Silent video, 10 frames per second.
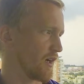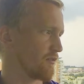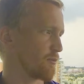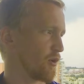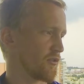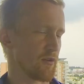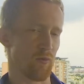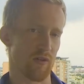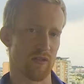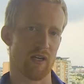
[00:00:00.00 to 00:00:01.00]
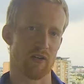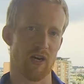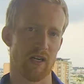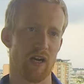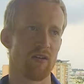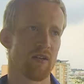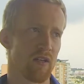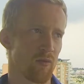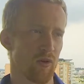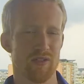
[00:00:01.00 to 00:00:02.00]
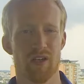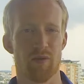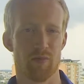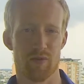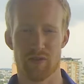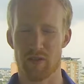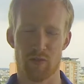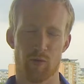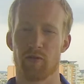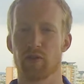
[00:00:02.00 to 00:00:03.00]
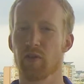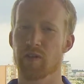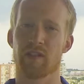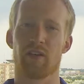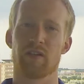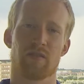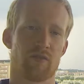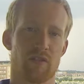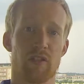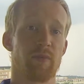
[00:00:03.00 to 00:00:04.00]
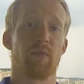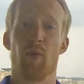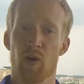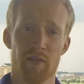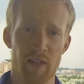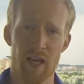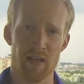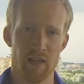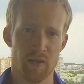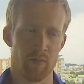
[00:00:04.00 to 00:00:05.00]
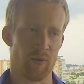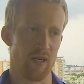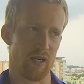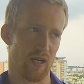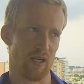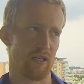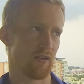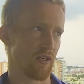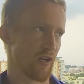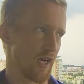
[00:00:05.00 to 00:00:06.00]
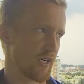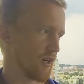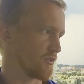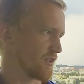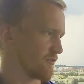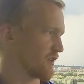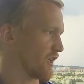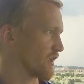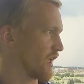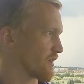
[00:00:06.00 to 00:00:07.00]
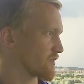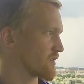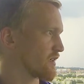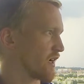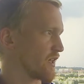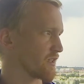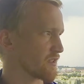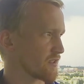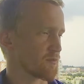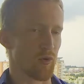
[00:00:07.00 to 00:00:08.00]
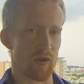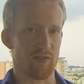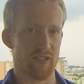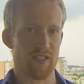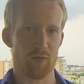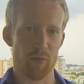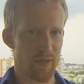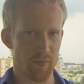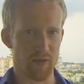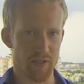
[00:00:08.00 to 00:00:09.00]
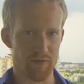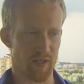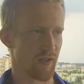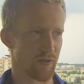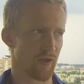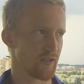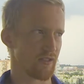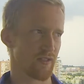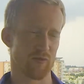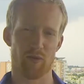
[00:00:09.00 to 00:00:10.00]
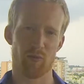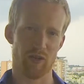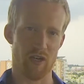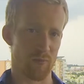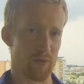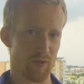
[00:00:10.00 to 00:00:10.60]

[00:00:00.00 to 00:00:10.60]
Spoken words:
both in Warsaw and Krakow. Warsaw was a little more of a tourist area, so there's a little bit more of that, but here in Krakow, definitely a lot less. I think this is more of a city where people live, and I also heard that this is where more young people